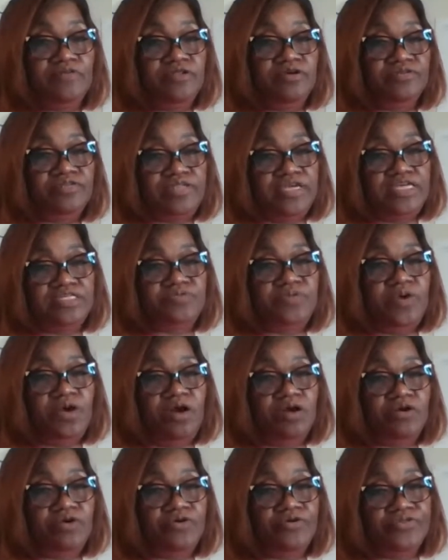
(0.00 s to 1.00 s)
little things
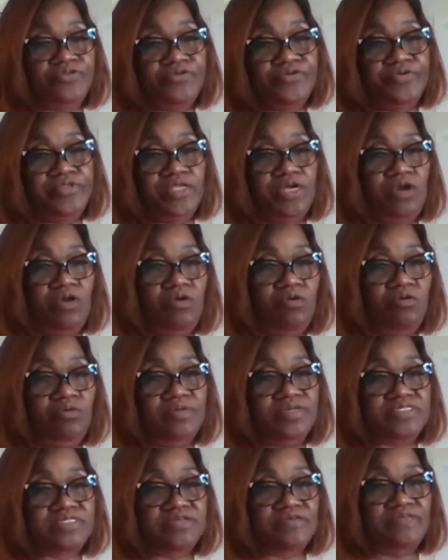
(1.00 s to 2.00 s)
we all go through in the home.